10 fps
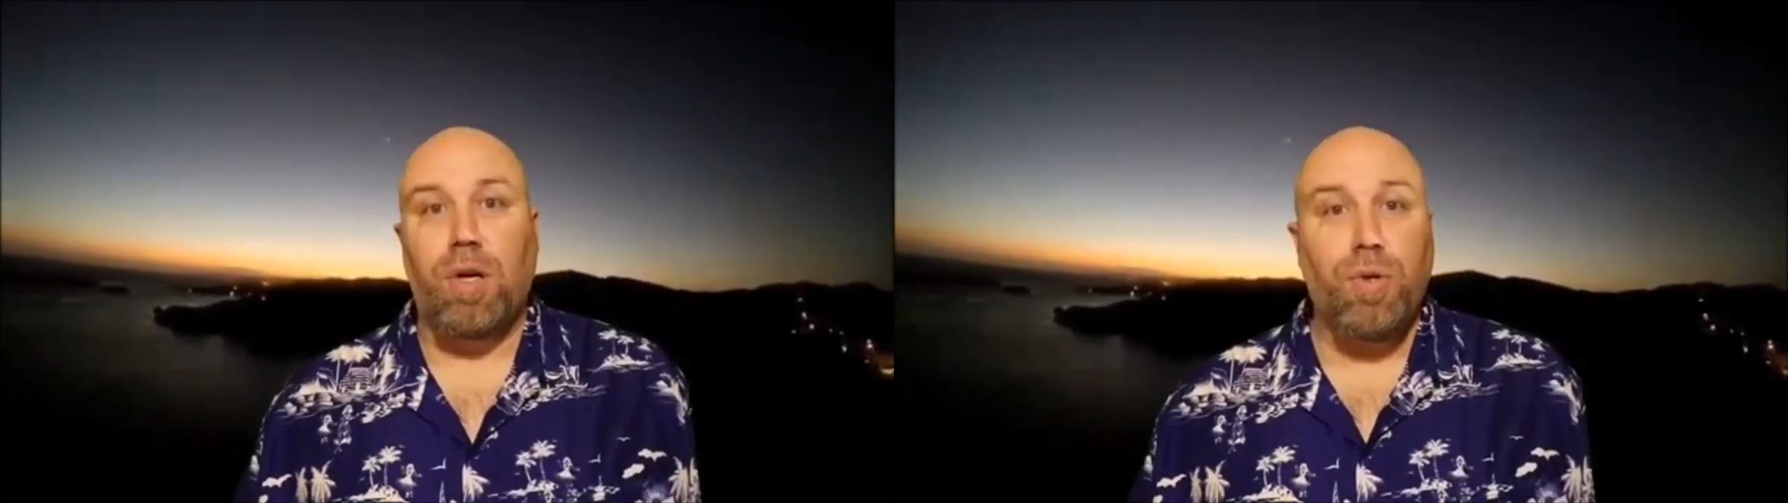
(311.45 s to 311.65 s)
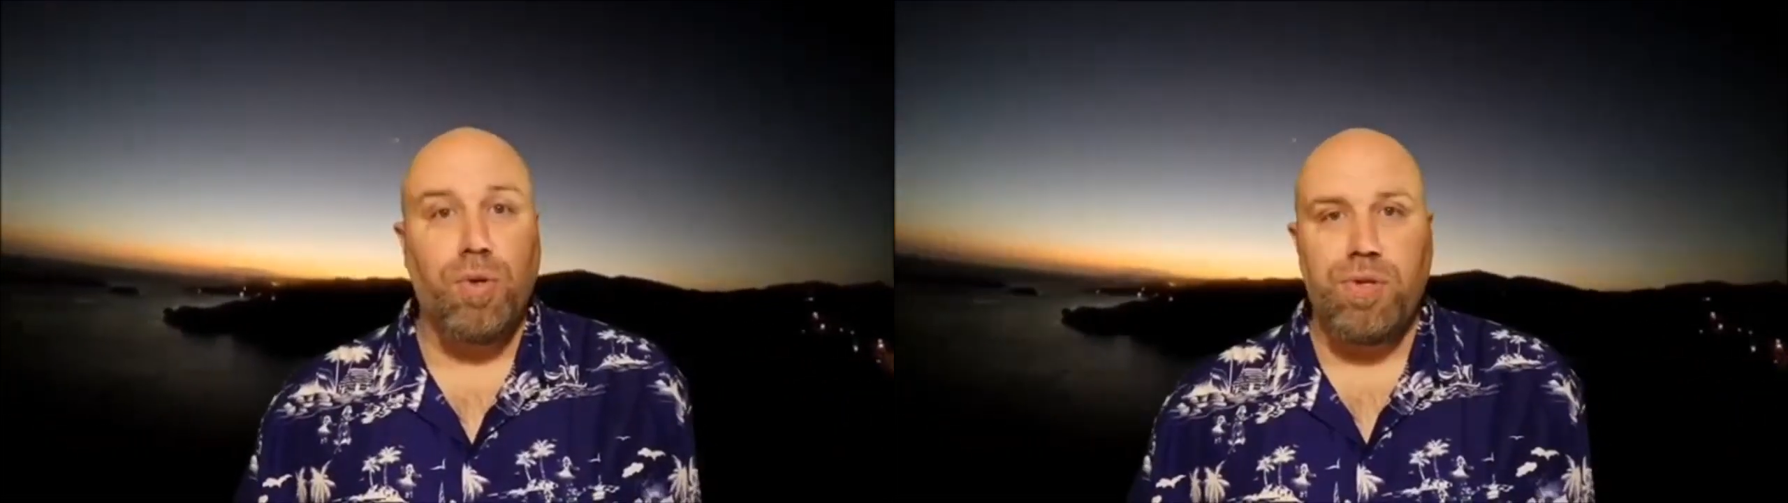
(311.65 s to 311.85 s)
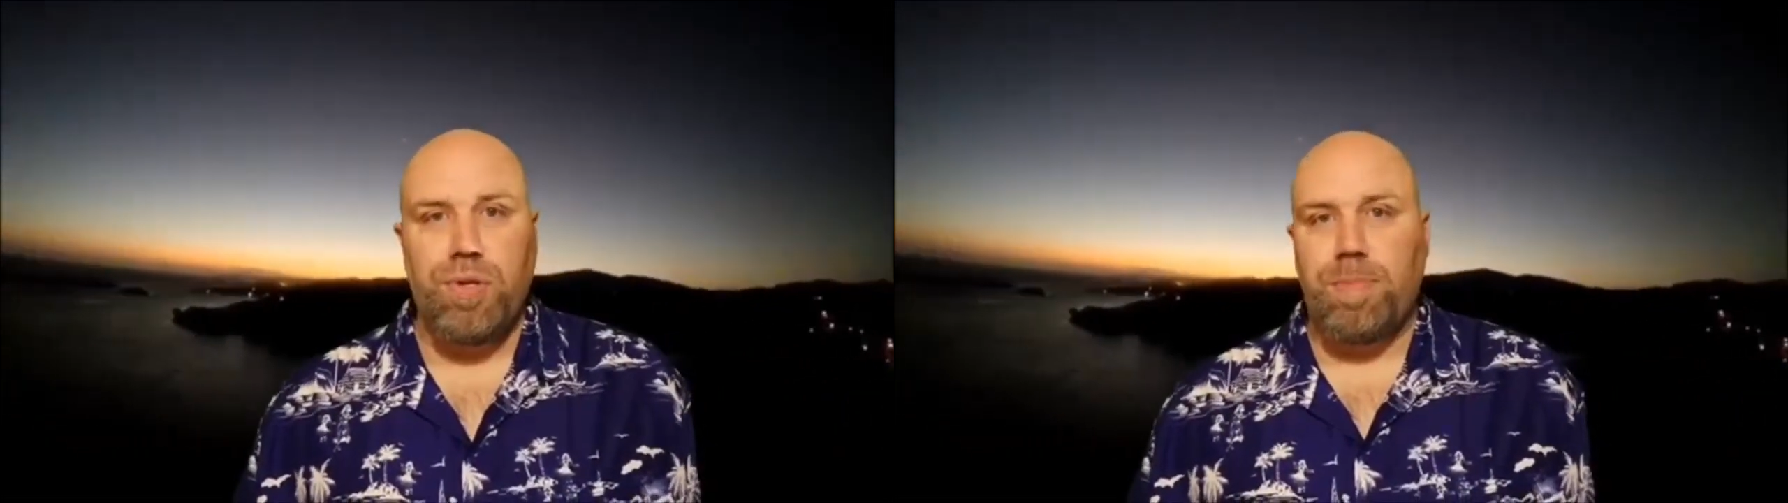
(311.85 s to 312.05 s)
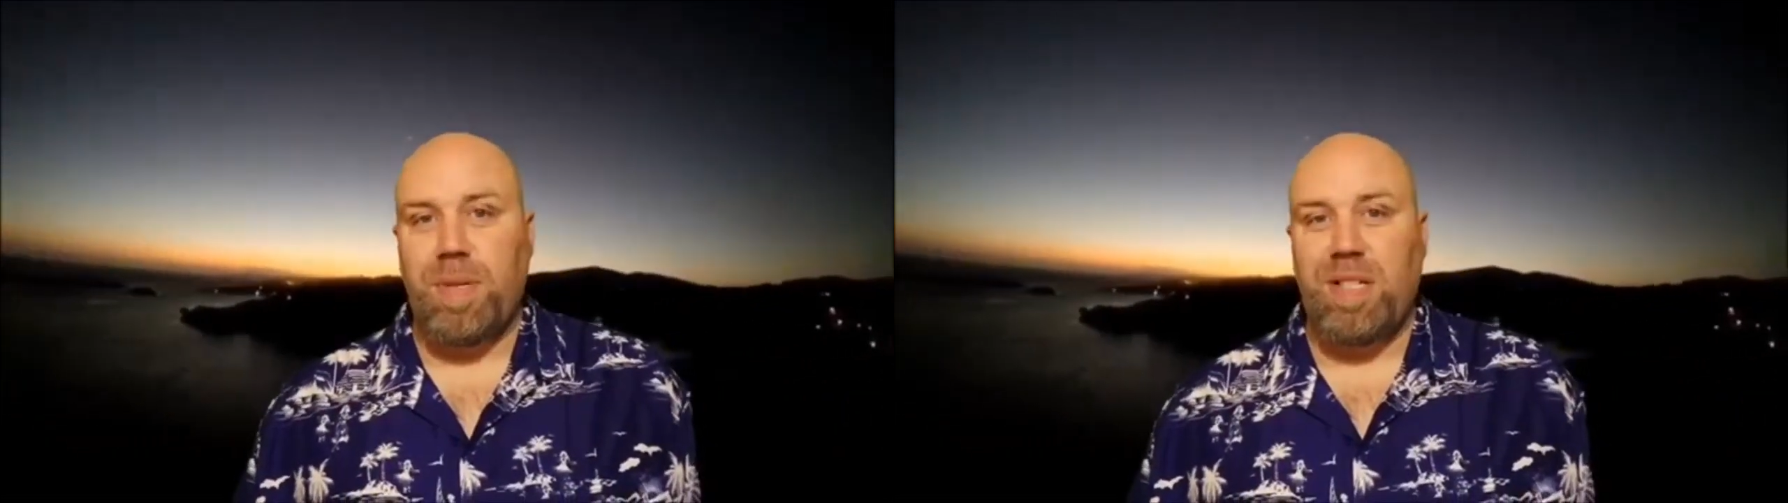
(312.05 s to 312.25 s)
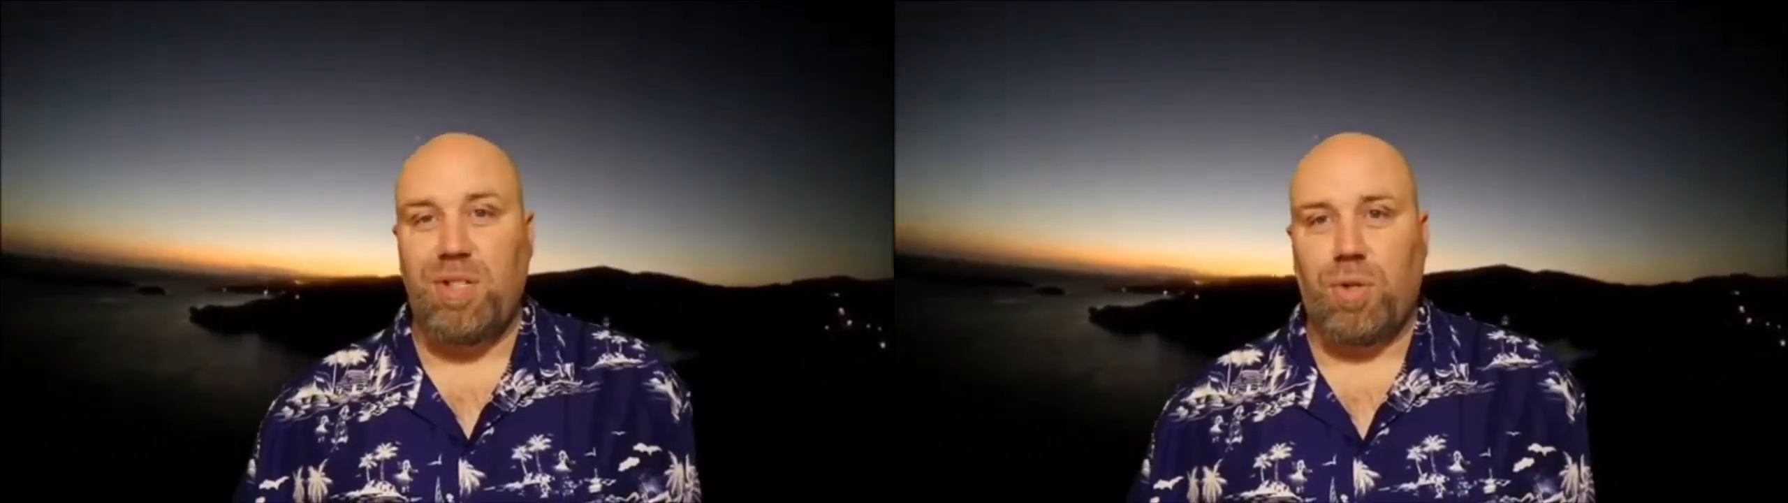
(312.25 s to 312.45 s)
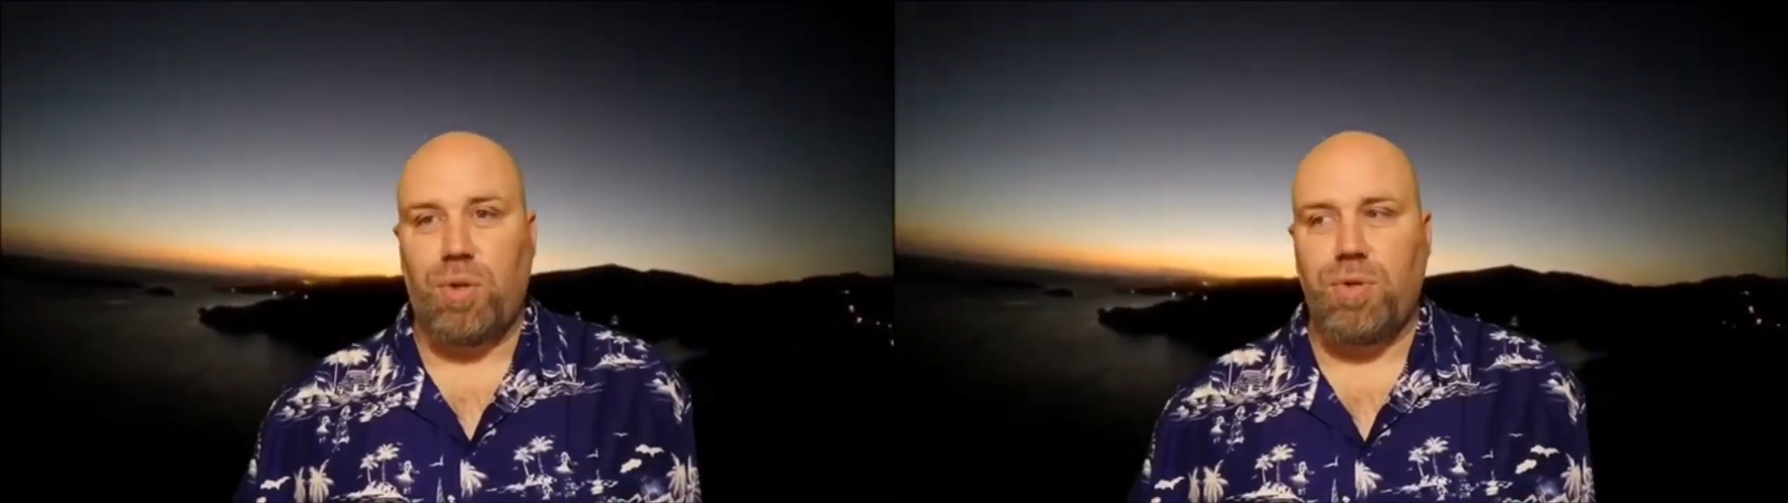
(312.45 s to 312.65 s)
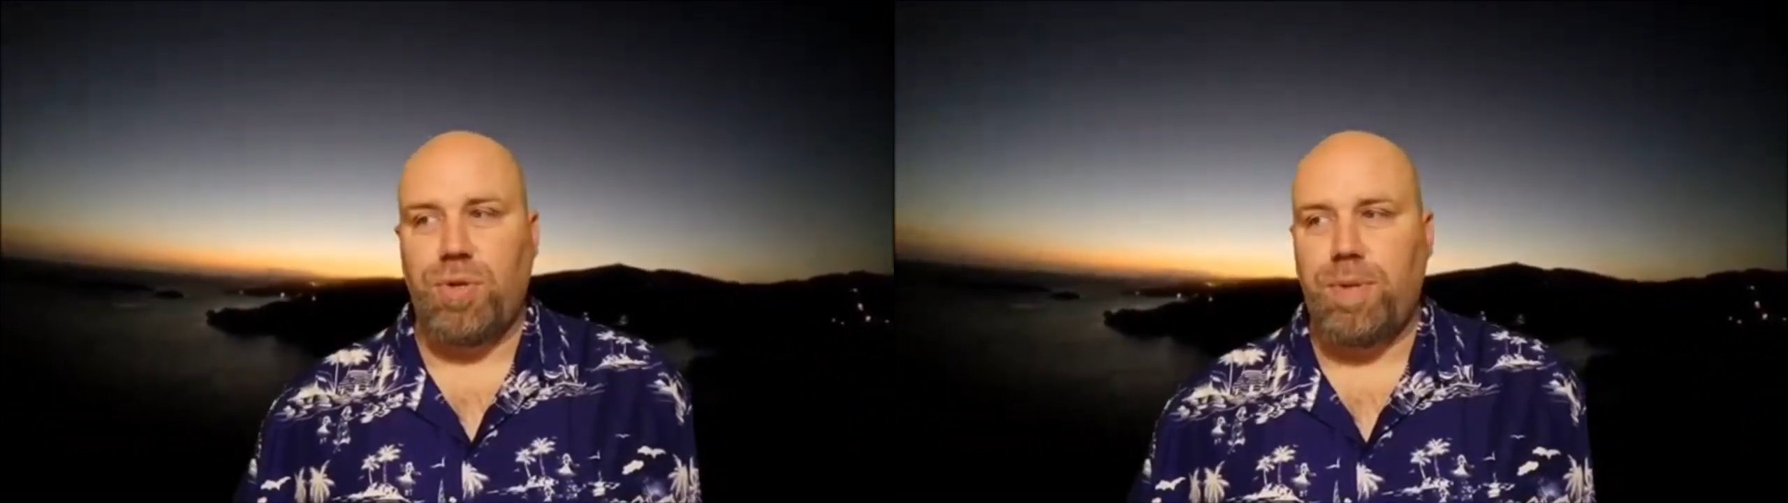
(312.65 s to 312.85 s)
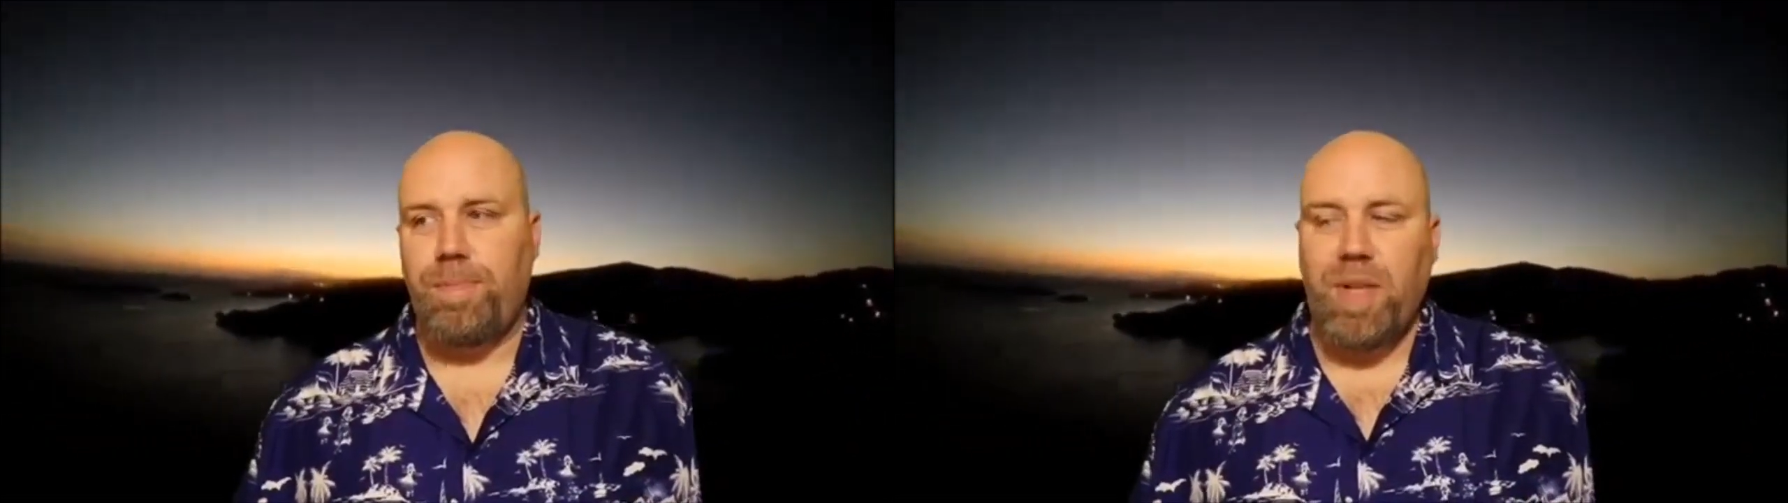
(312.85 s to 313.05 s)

cruisers, potential cruisers.